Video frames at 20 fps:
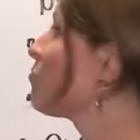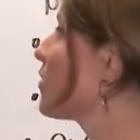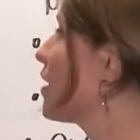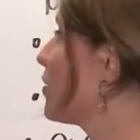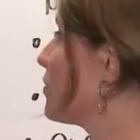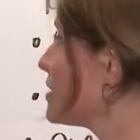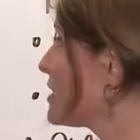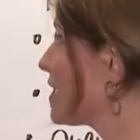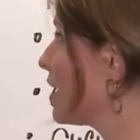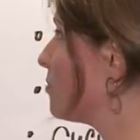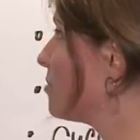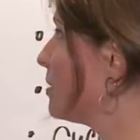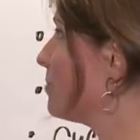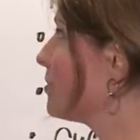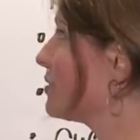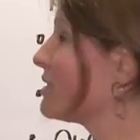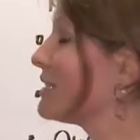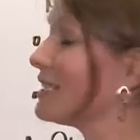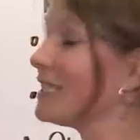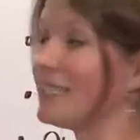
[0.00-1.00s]
I always tell
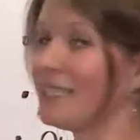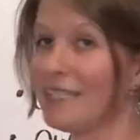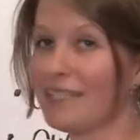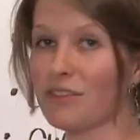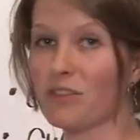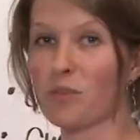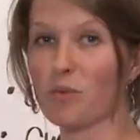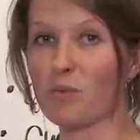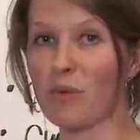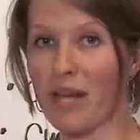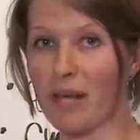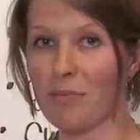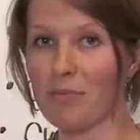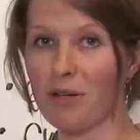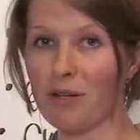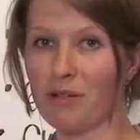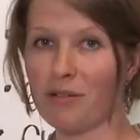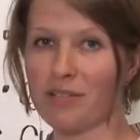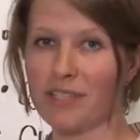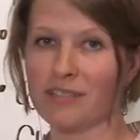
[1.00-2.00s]
people to eat the
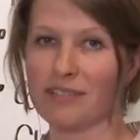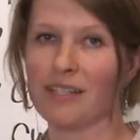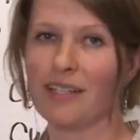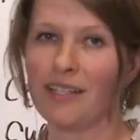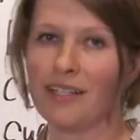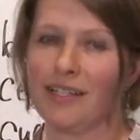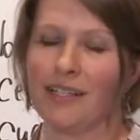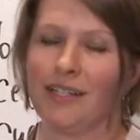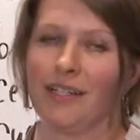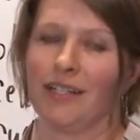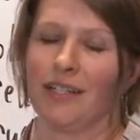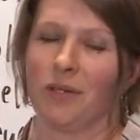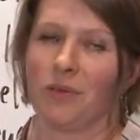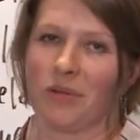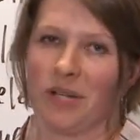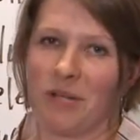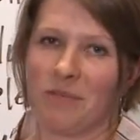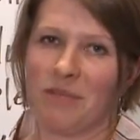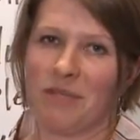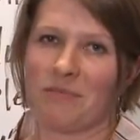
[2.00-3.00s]
rainbow, and
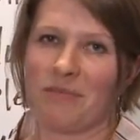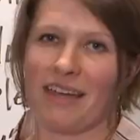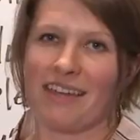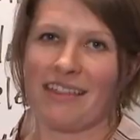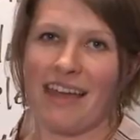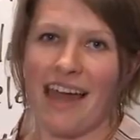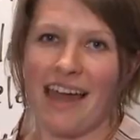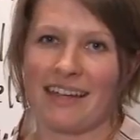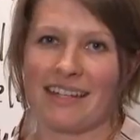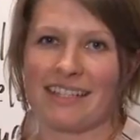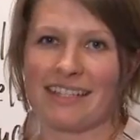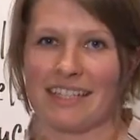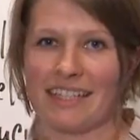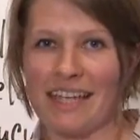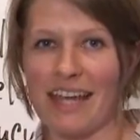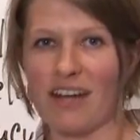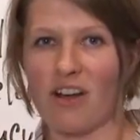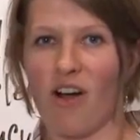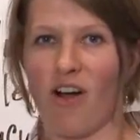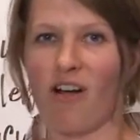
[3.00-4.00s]
what I mean by that is to
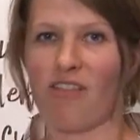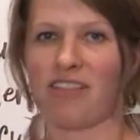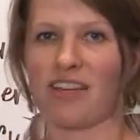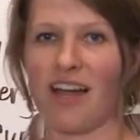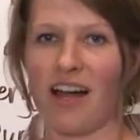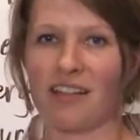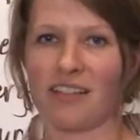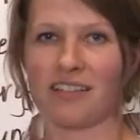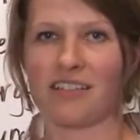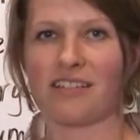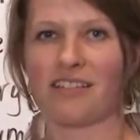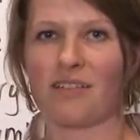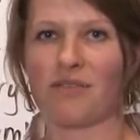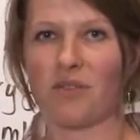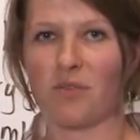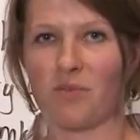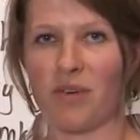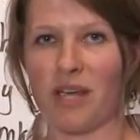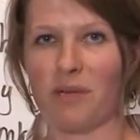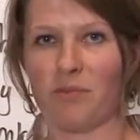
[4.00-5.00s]
get all the colors of
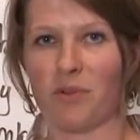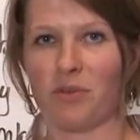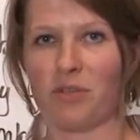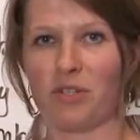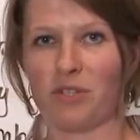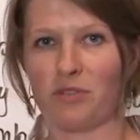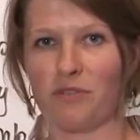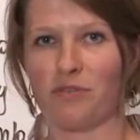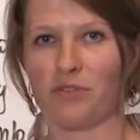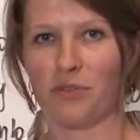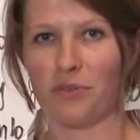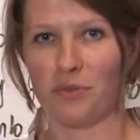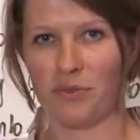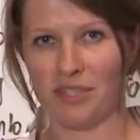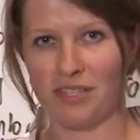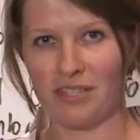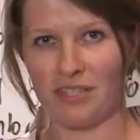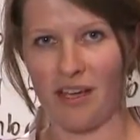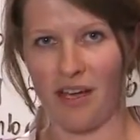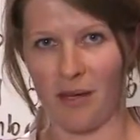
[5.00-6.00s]
the rainbow in your
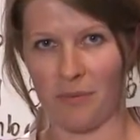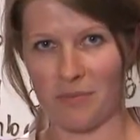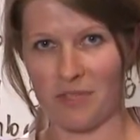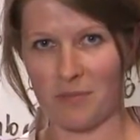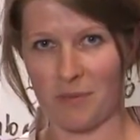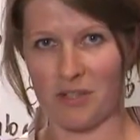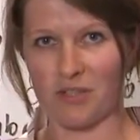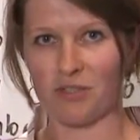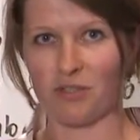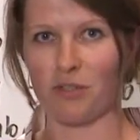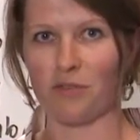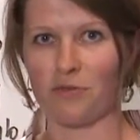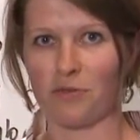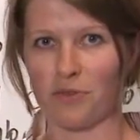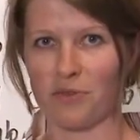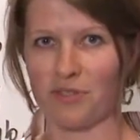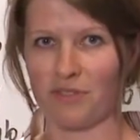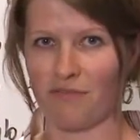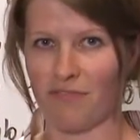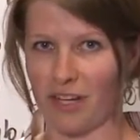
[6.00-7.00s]
foods, especially your
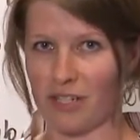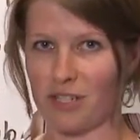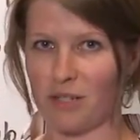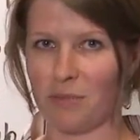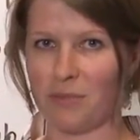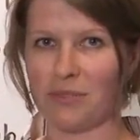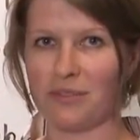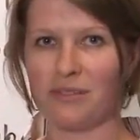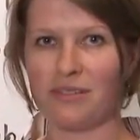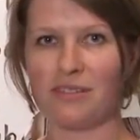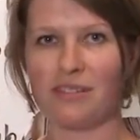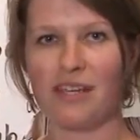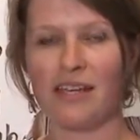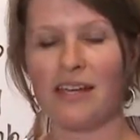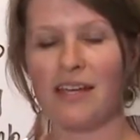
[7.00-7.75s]
fruits and vegetables.